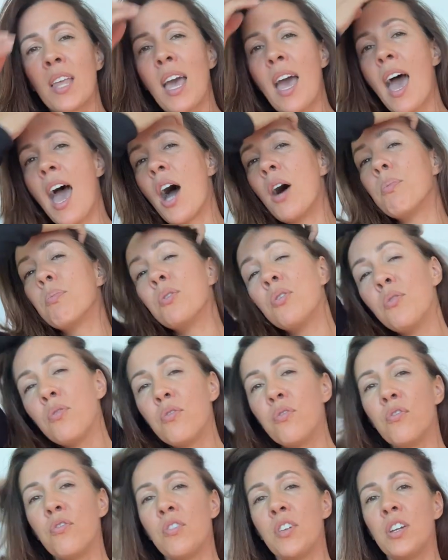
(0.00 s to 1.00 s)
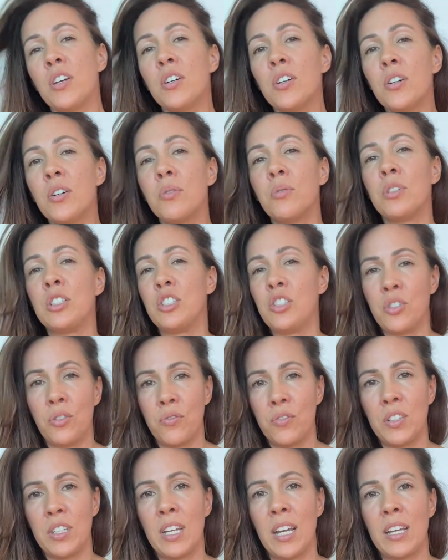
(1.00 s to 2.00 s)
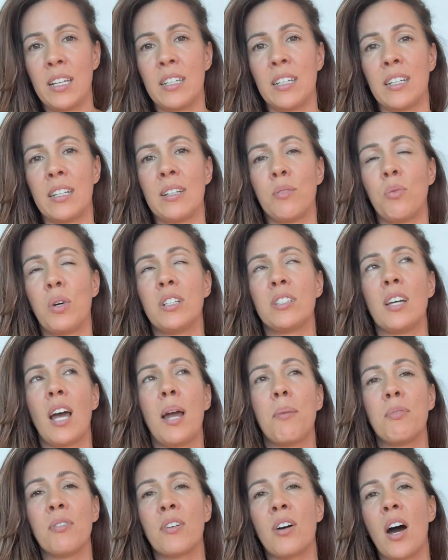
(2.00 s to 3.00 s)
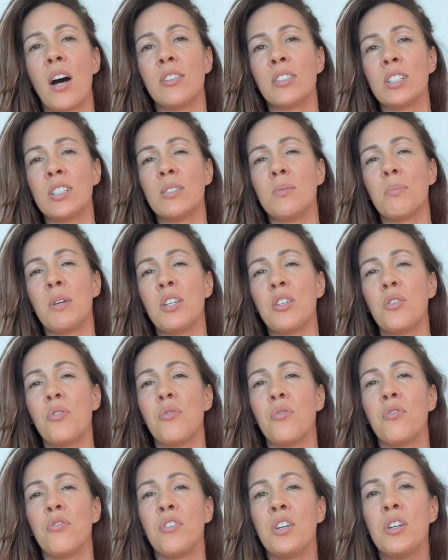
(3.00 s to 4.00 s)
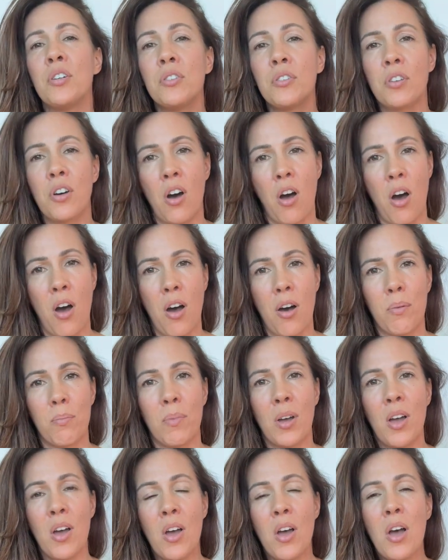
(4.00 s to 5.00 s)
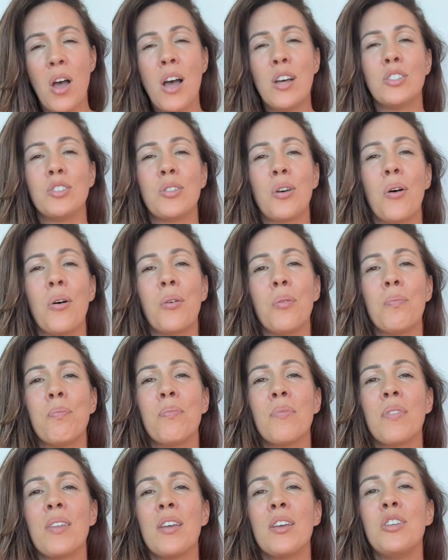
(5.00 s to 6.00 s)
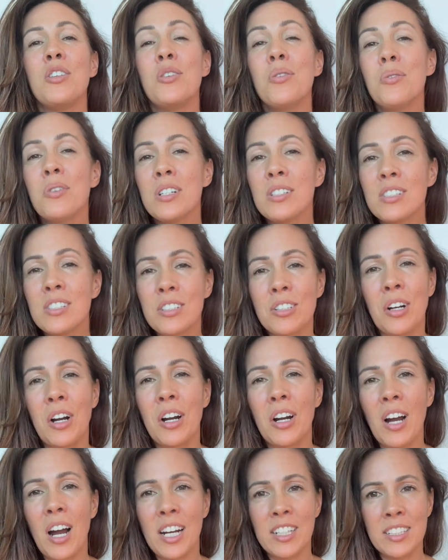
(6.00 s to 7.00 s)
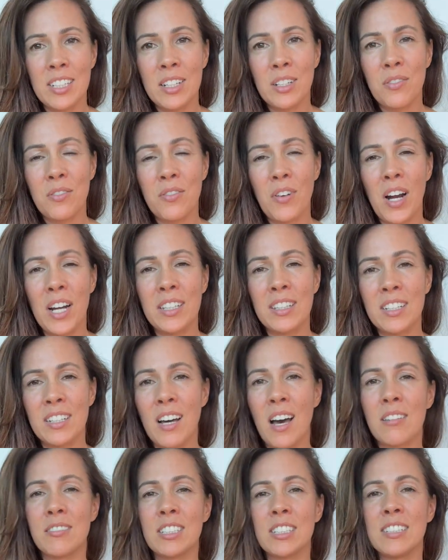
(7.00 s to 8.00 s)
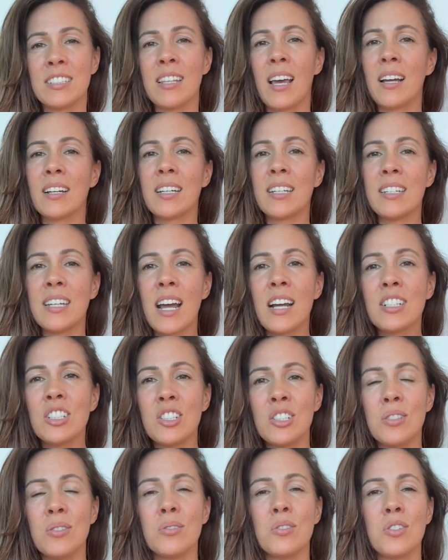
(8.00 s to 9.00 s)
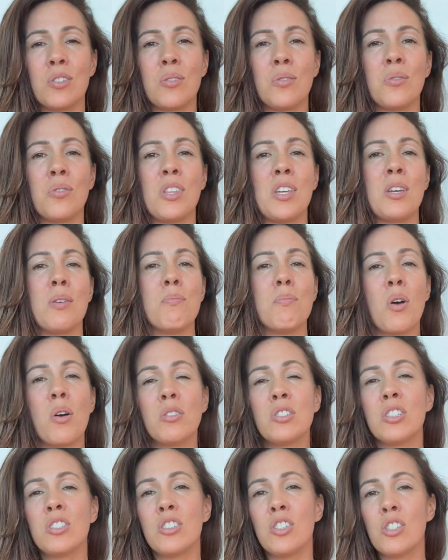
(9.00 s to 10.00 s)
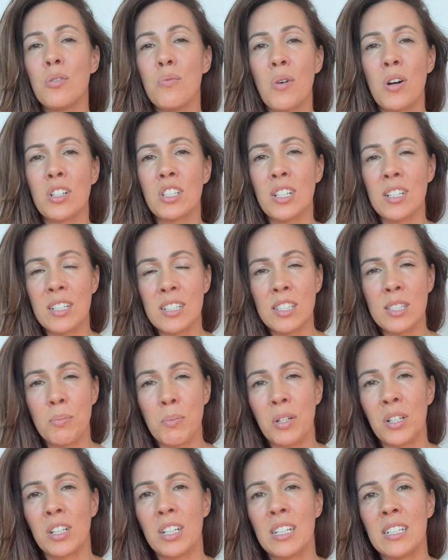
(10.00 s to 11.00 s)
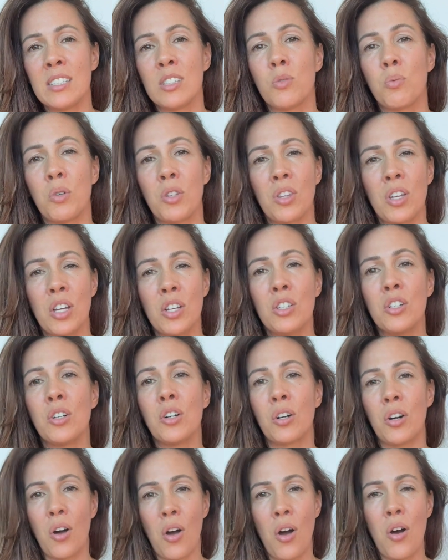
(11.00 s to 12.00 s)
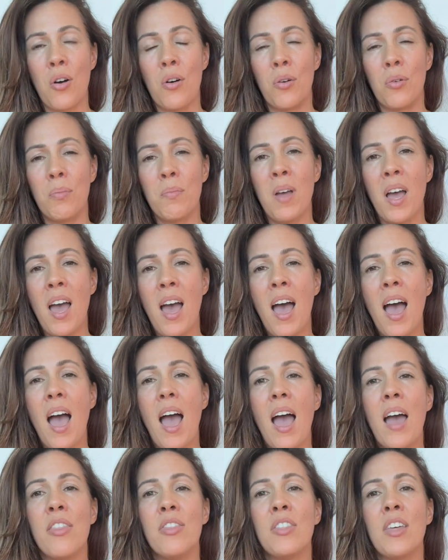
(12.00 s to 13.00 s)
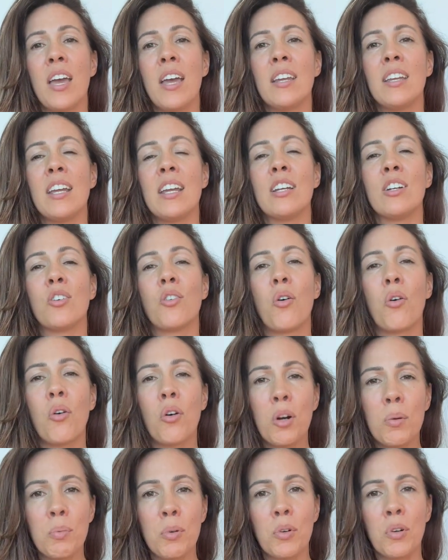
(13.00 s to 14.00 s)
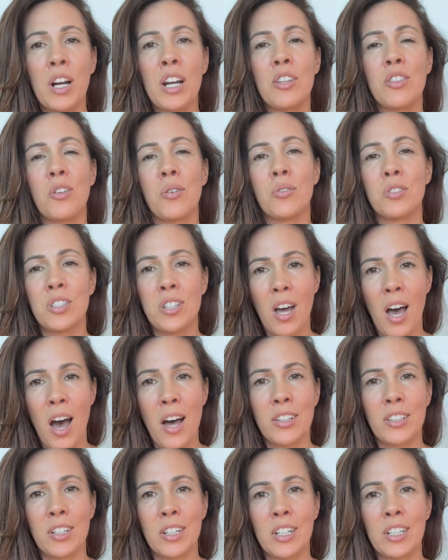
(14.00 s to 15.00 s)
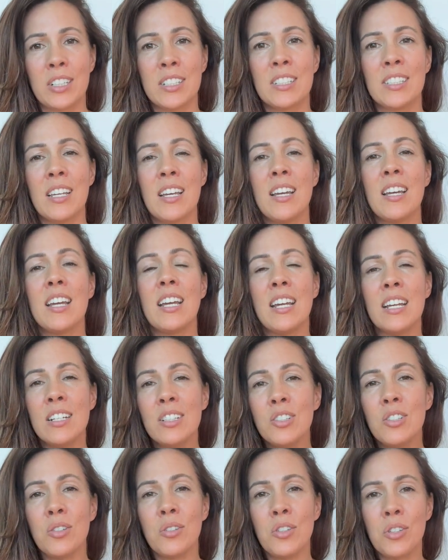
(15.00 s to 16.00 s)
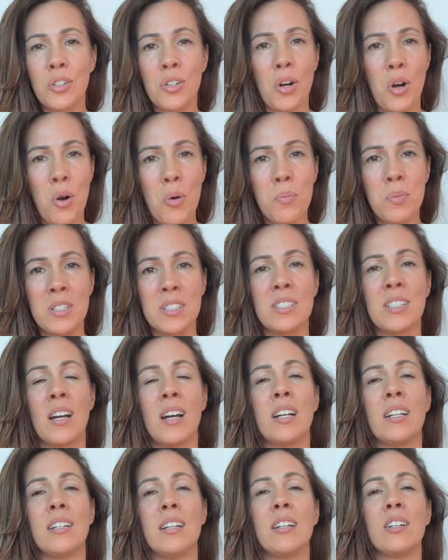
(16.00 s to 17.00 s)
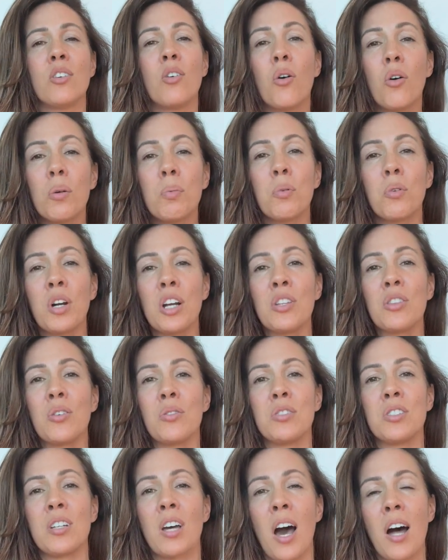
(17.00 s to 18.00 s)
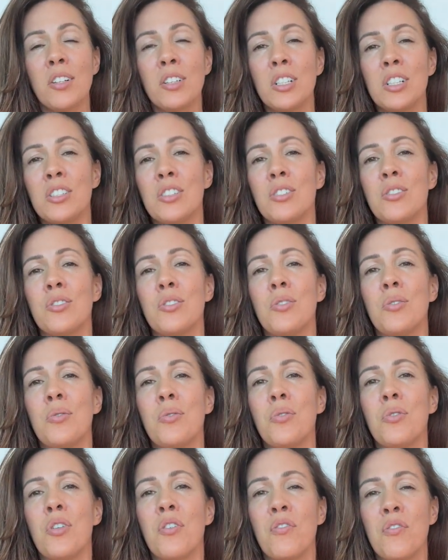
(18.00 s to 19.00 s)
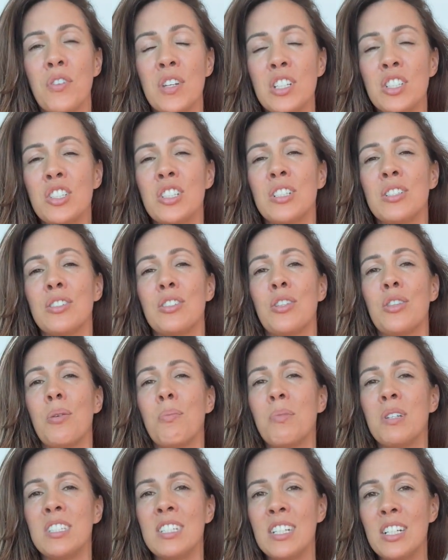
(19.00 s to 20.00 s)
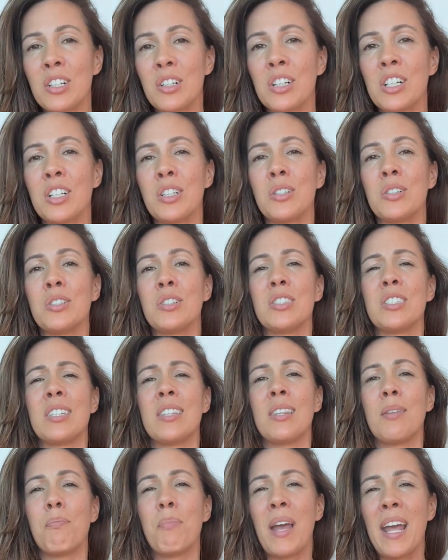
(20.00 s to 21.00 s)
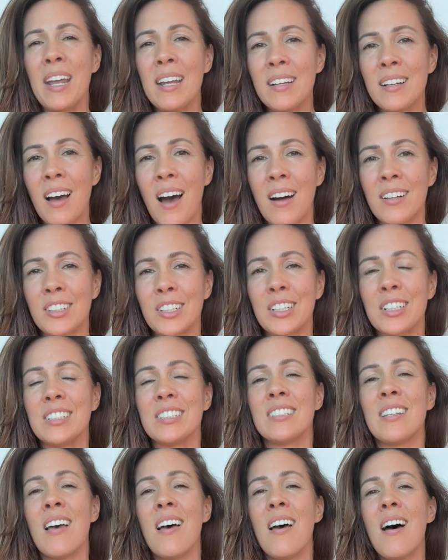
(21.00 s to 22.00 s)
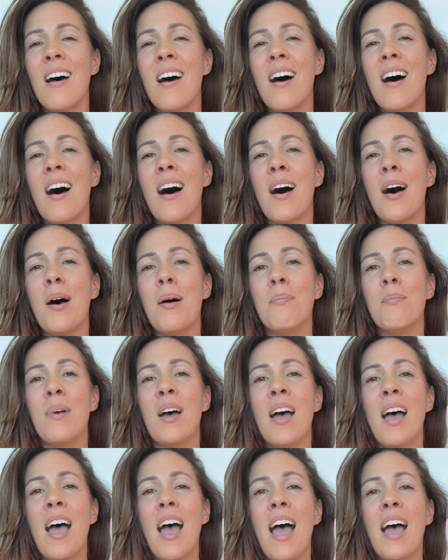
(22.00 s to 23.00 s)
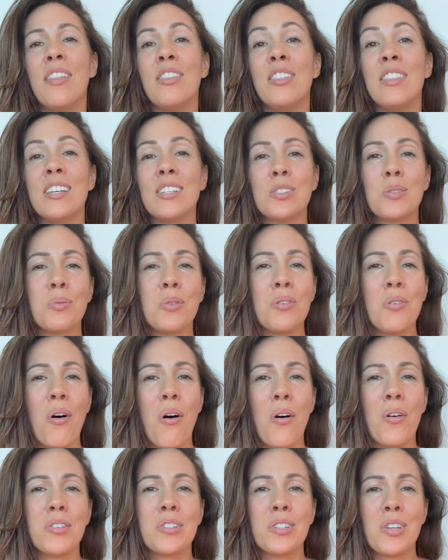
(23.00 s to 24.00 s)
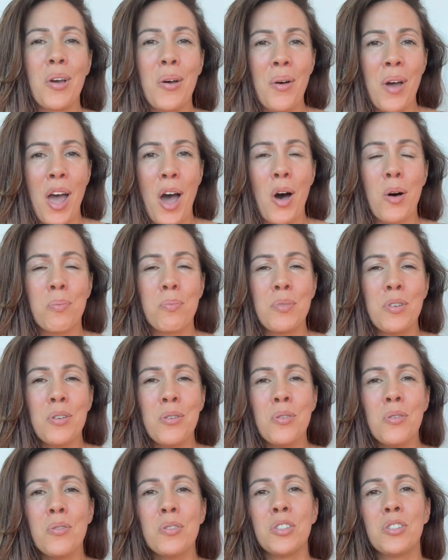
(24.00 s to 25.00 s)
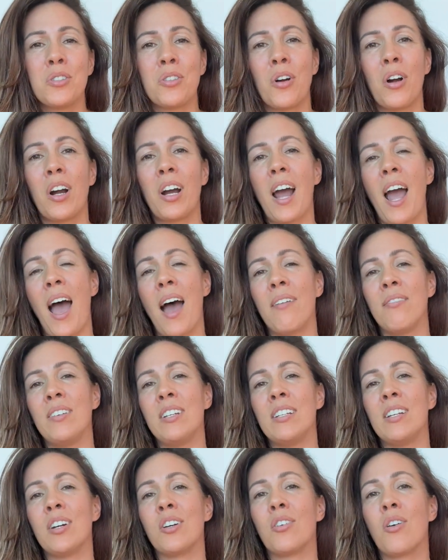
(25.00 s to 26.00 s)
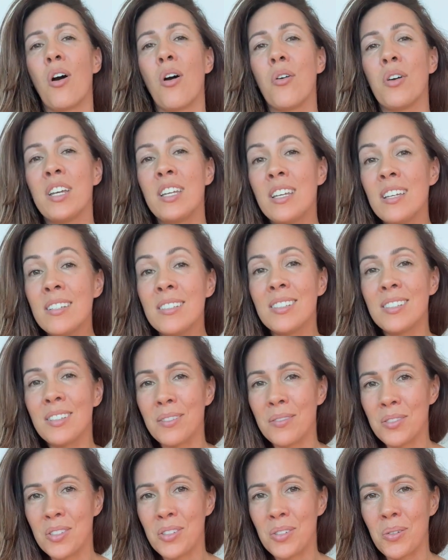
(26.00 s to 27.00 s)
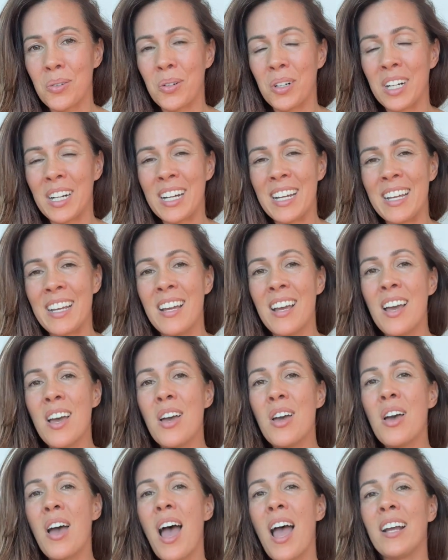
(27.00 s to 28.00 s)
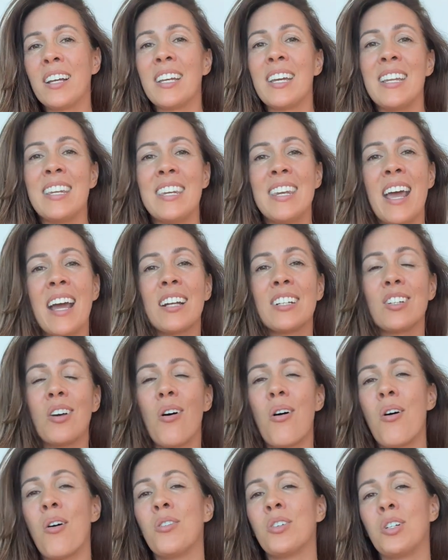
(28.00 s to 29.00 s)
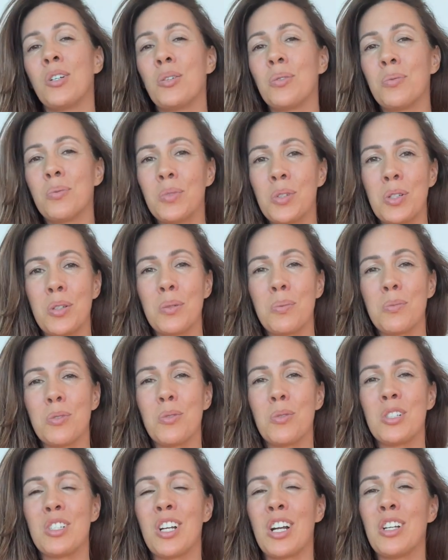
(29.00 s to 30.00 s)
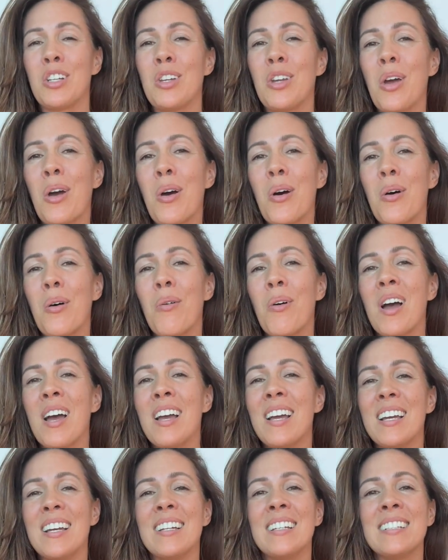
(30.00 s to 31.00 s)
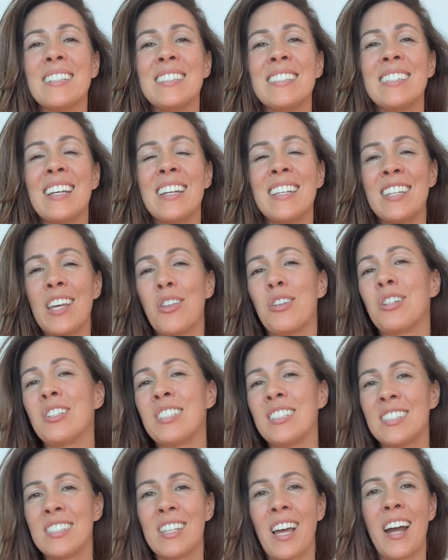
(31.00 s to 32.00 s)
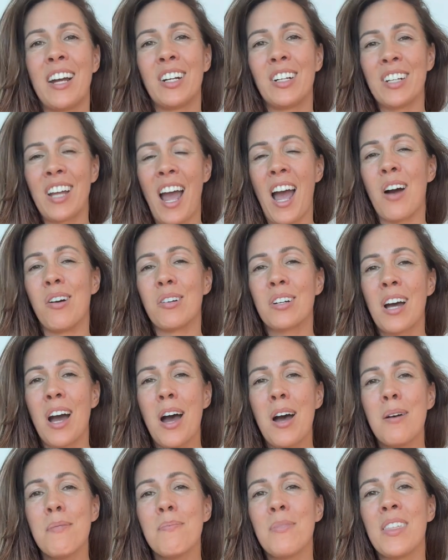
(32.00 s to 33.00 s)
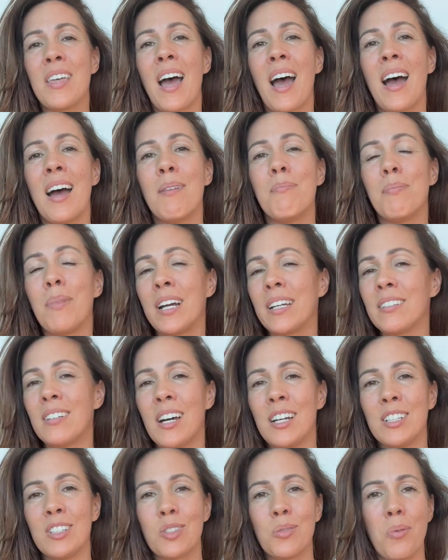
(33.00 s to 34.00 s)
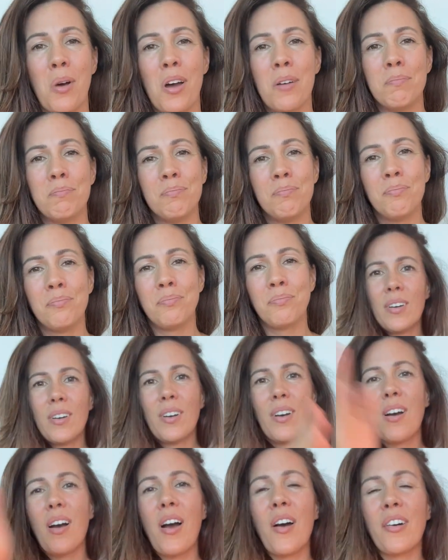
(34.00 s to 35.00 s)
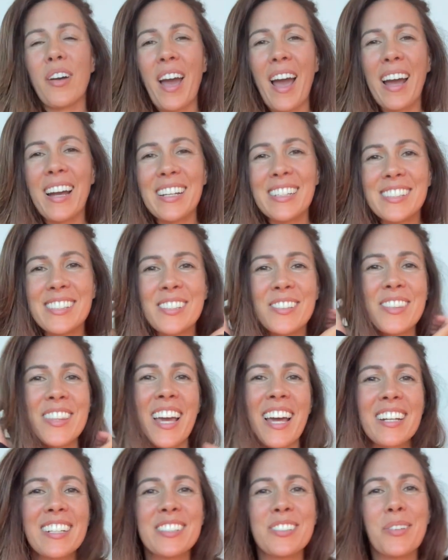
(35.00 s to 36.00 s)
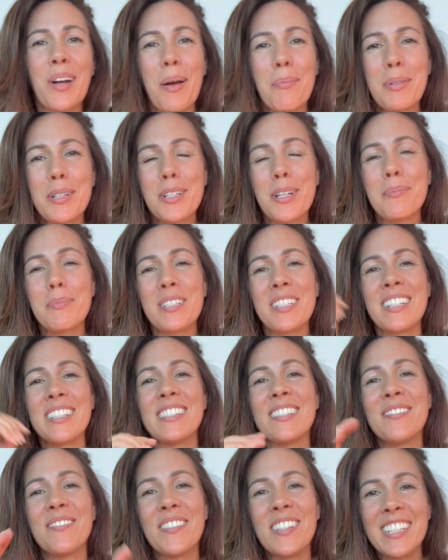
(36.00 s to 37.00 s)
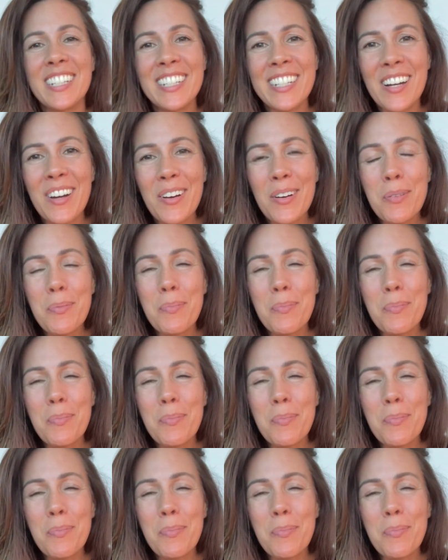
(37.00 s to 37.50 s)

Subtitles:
help you feel rejuvenated? What type of colors make you feel calm? So you can start identifying the colors that connect you to the emotions you want to experience within your home, and then incorporate those colors into your home design. Incorporate those colors into the finishes and the materials and the paint colors. And this will also help you start having a cohesive story and connect all your rooms, which I know is another desired outcome that my clients want. Okay, so that is wrapping up today's video,